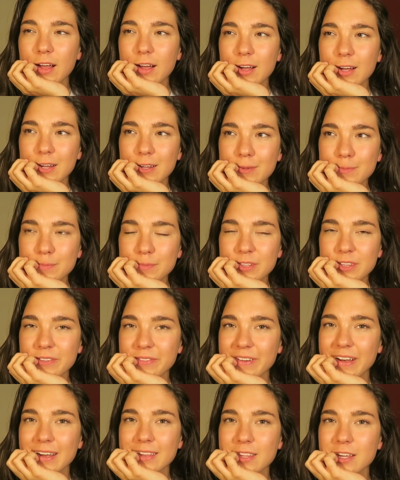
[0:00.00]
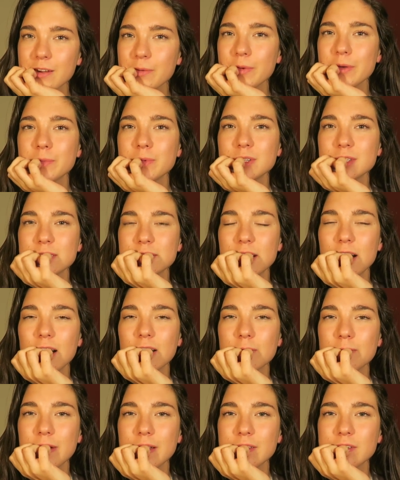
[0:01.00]
But the fact that I'm able to
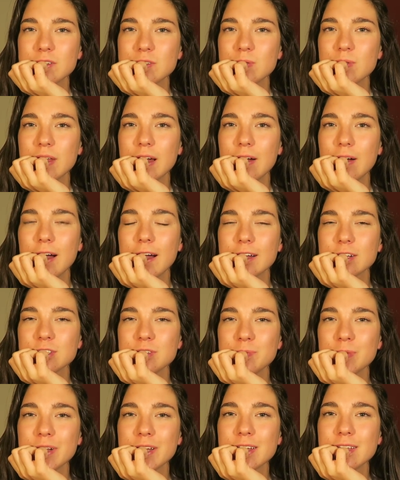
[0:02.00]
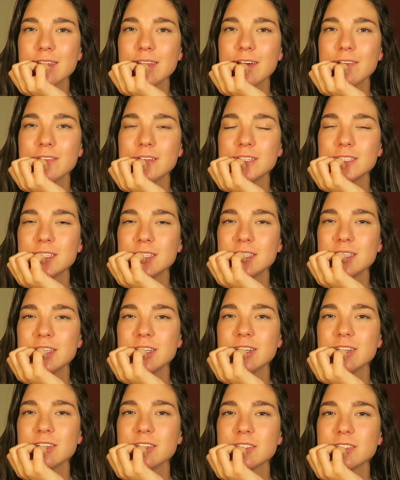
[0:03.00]
talk about this without actually breaking down into
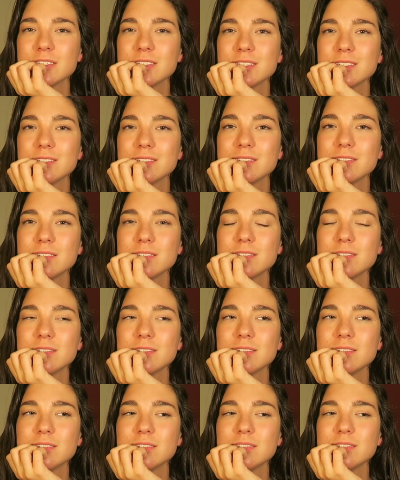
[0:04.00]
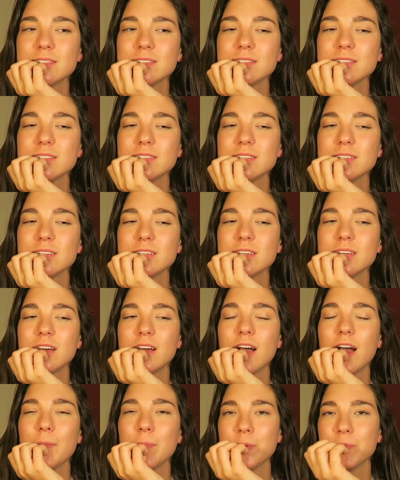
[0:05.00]
tears,
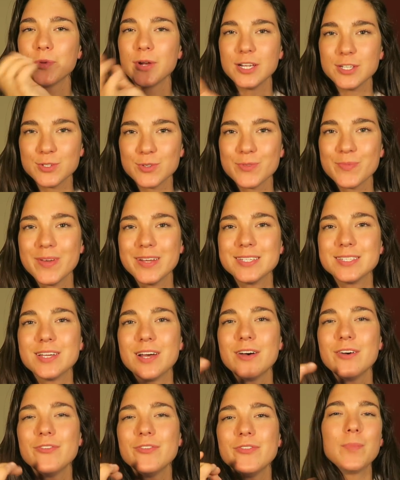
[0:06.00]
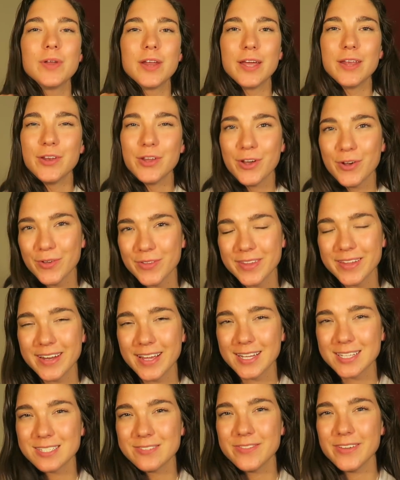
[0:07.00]
I'm impressed with myself. But I know in the
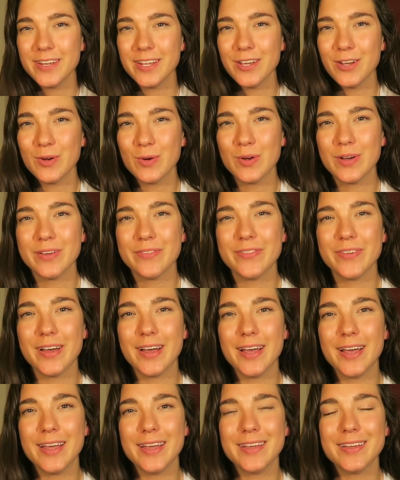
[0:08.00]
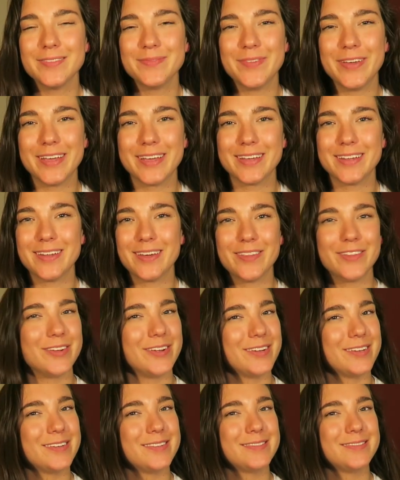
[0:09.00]
next video, if I make
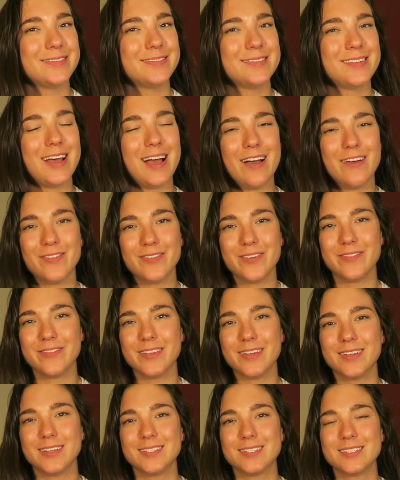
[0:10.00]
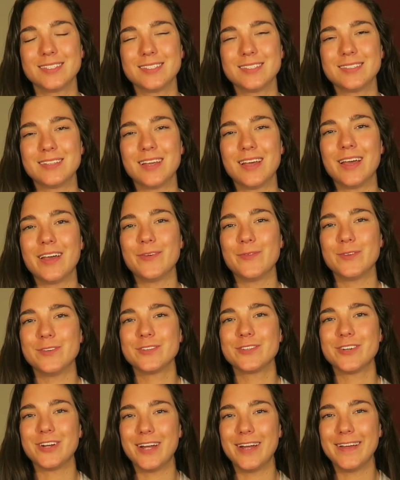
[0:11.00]
another half of this, I will
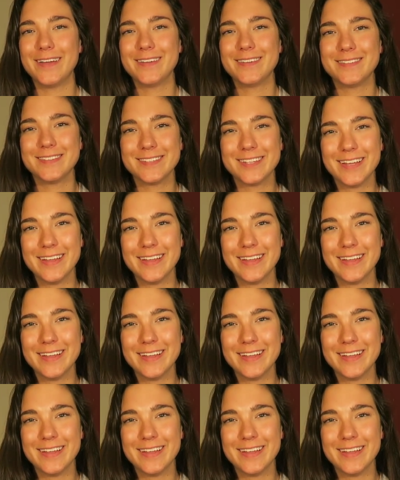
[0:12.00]
cry